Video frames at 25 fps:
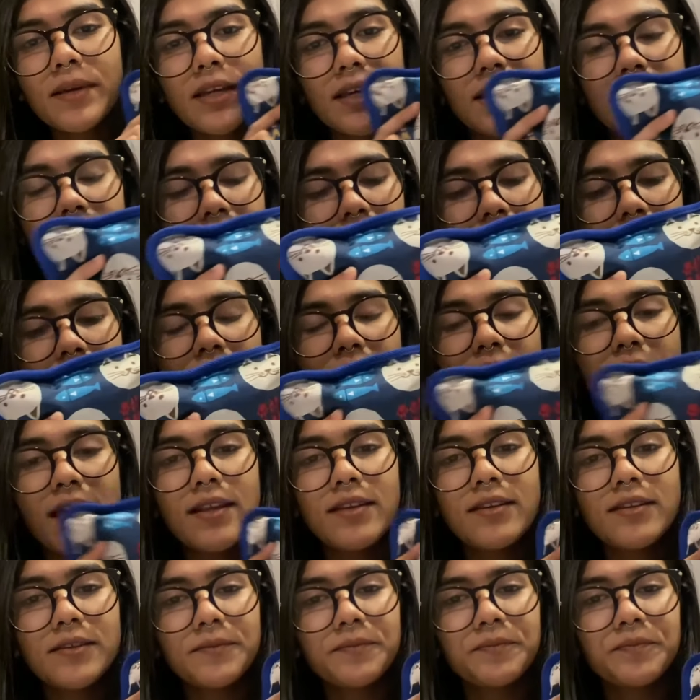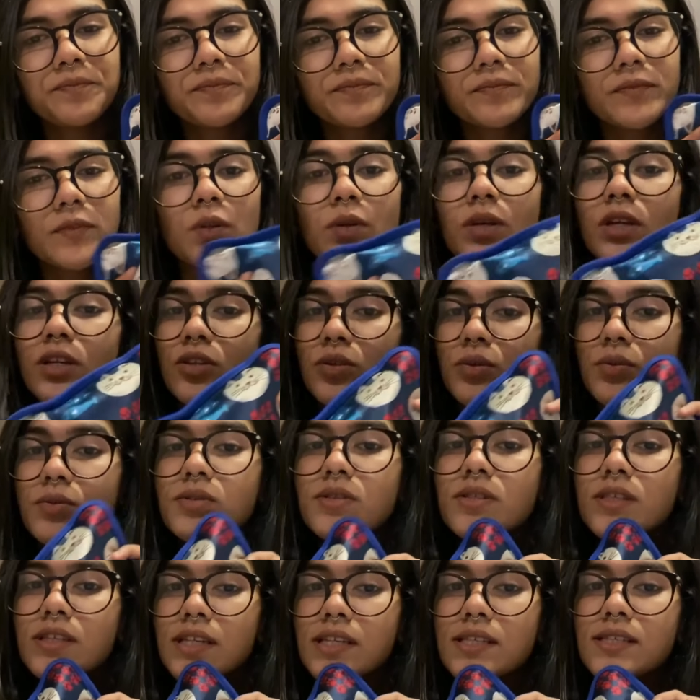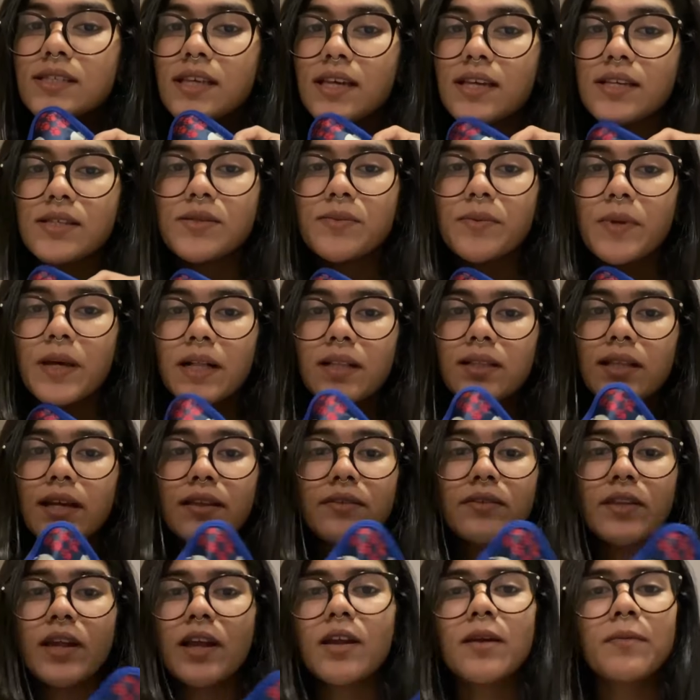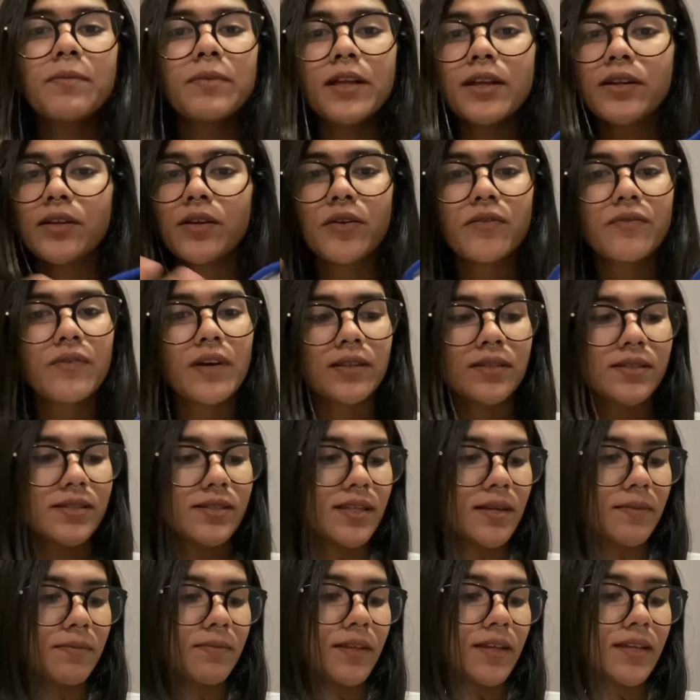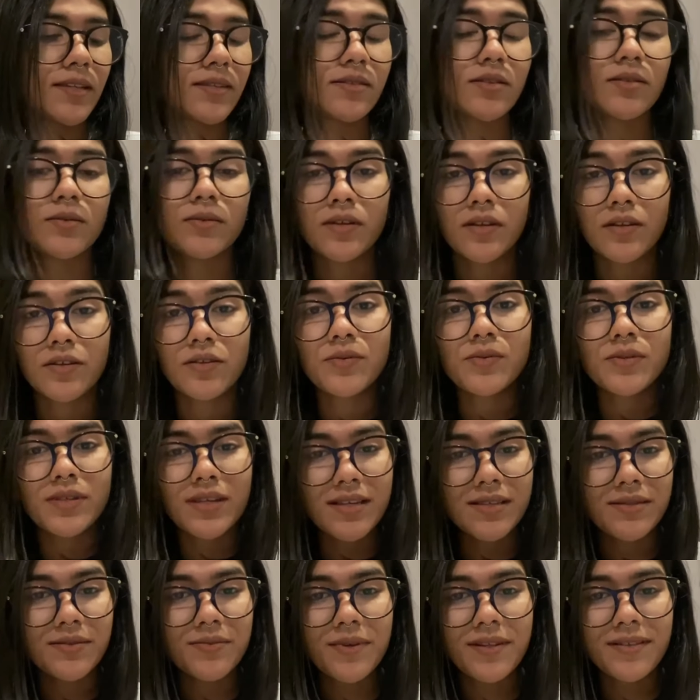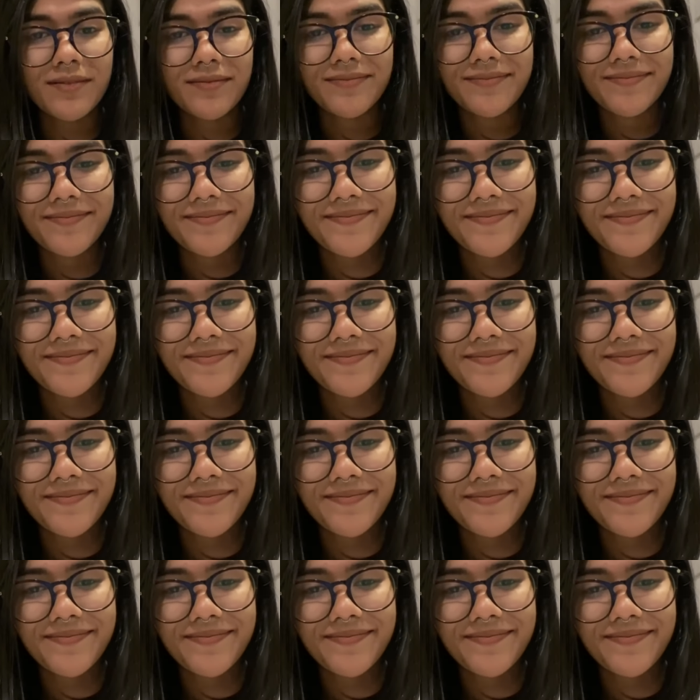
heat impact you can use this as well and there are plenty of other supplies you can use as well